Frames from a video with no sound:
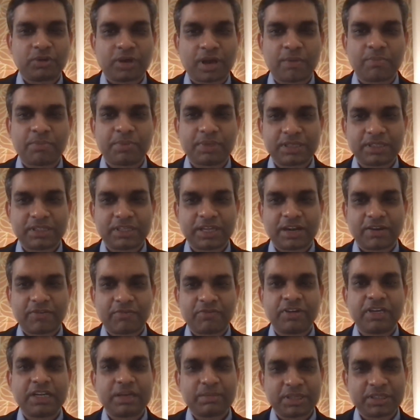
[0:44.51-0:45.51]
companies that have
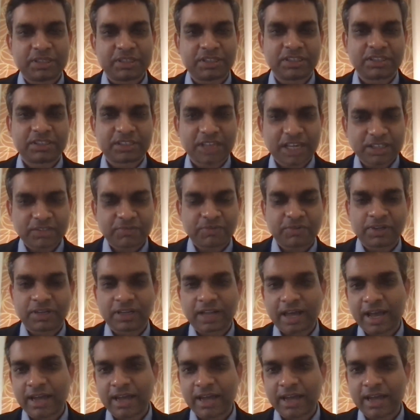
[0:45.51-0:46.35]
really been successful